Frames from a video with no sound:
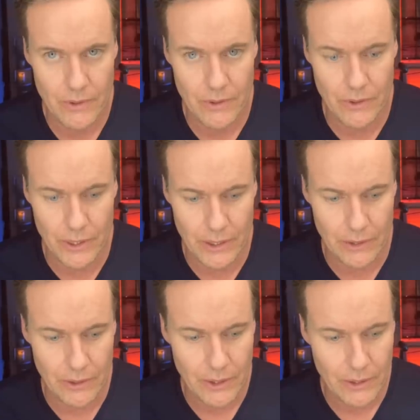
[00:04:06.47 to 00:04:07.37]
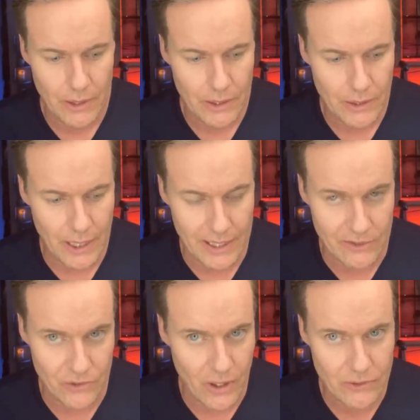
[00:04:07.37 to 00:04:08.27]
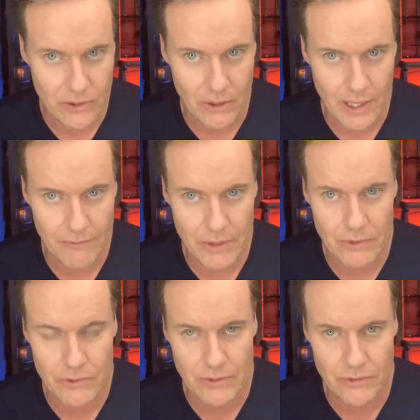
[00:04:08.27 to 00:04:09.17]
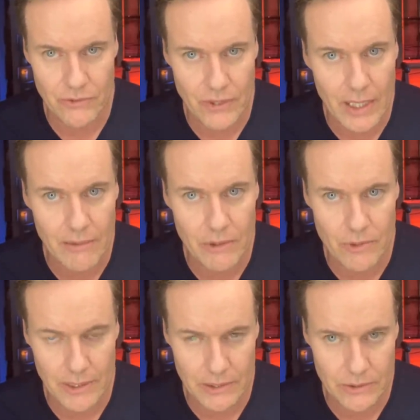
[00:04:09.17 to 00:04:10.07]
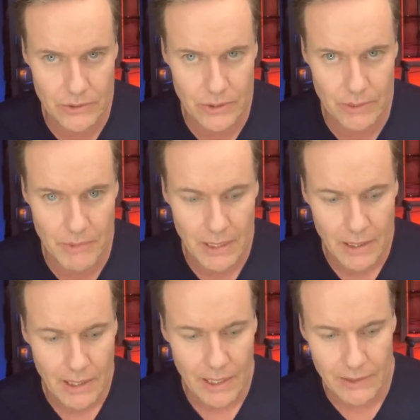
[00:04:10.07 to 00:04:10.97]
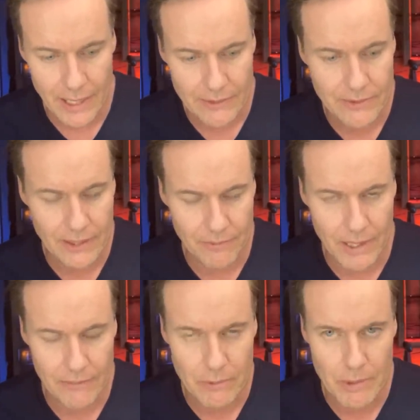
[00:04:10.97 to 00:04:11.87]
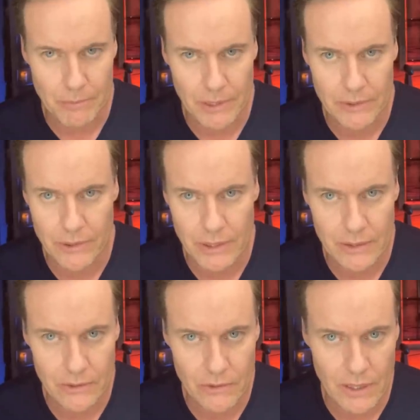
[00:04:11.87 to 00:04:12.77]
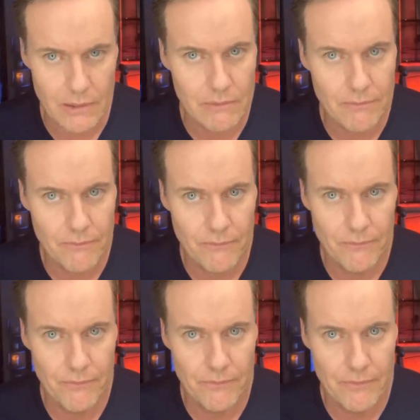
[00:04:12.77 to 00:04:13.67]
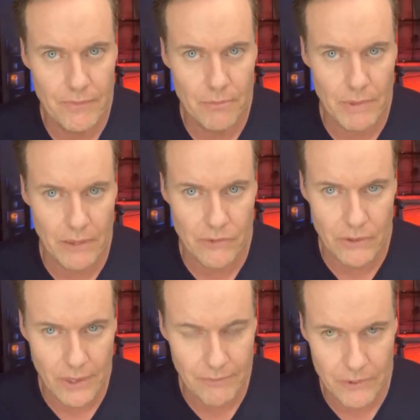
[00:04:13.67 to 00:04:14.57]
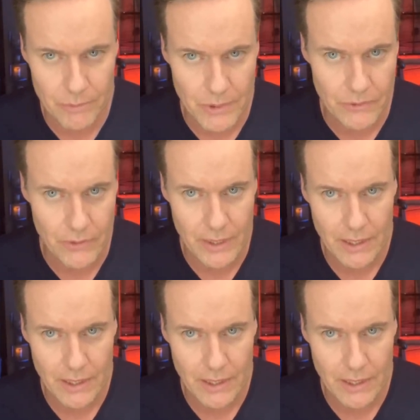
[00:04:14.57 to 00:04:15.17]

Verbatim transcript: You're going to exhaust all avenues to save the relationship. And that's, if you have to be blunt, you're going to do that because you love this person.